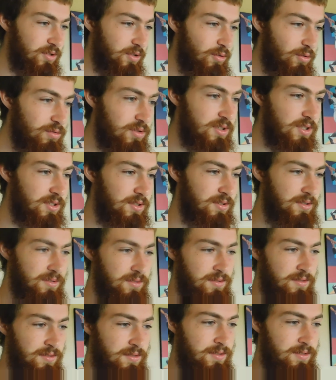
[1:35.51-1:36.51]
only,
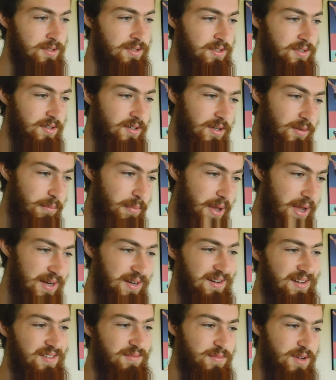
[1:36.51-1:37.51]

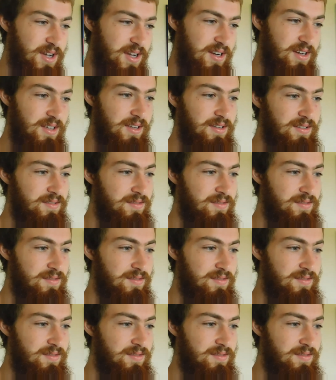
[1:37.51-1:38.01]
competitive mining.